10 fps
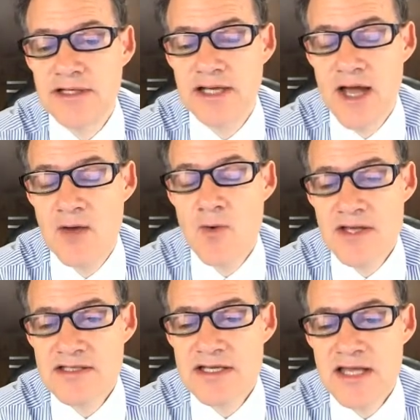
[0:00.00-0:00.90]
I
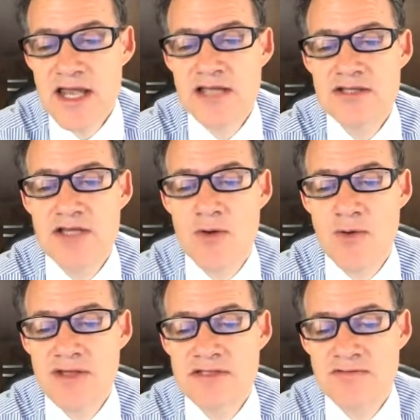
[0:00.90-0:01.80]
was engaged. I
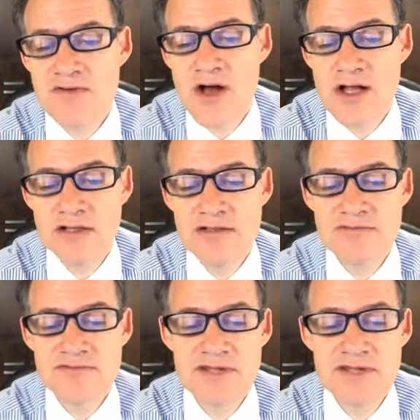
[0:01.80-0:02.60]
was involved